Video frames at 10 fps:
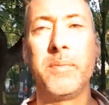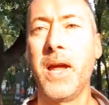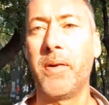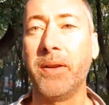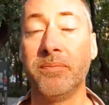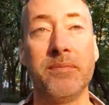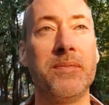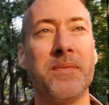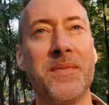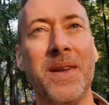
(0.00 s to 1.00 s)
Anyway,
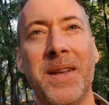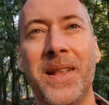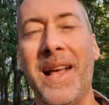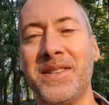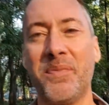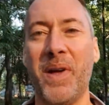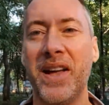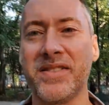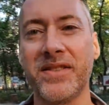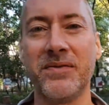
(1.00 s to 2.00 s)
that's the
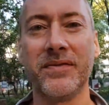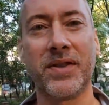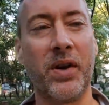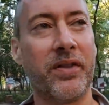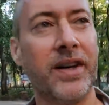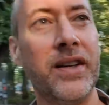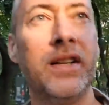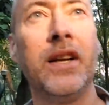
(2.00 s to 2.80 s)
past. It's over.